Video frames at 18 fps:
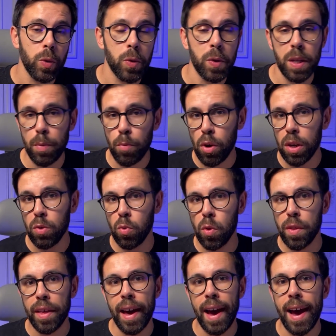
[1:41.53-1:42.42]
Someone
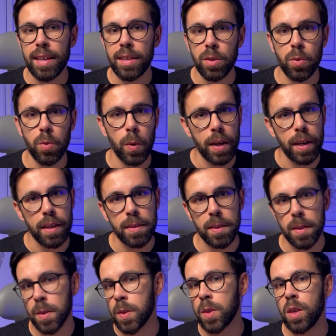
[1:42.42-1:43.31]
would ask what is
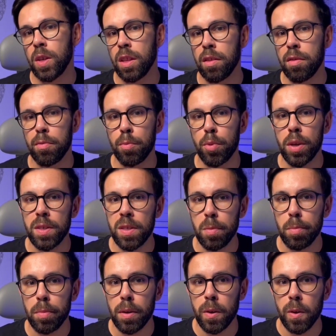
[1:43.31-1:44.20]
solid
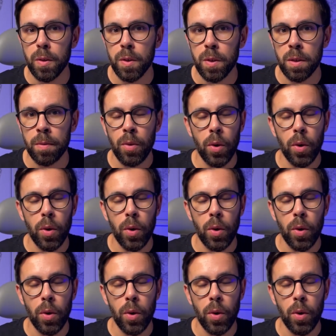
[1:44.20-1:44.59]
principles,